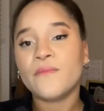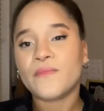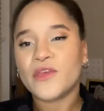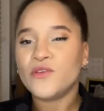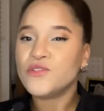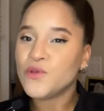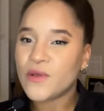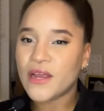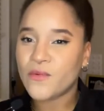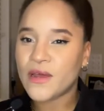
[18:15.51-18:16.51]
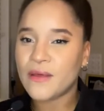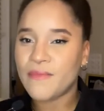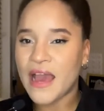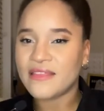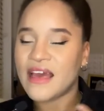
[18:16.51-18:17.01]
but you do kind of want a
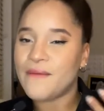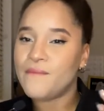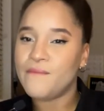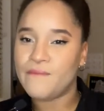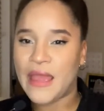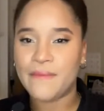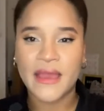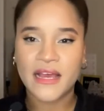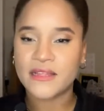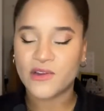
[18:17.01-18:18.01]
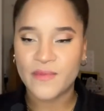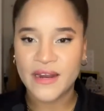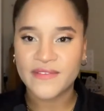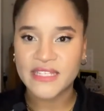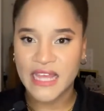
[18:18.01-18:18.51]
bag that may make a little bit
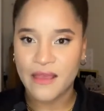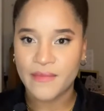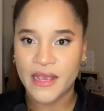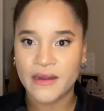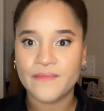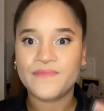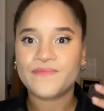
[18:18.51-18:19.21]
of a statement,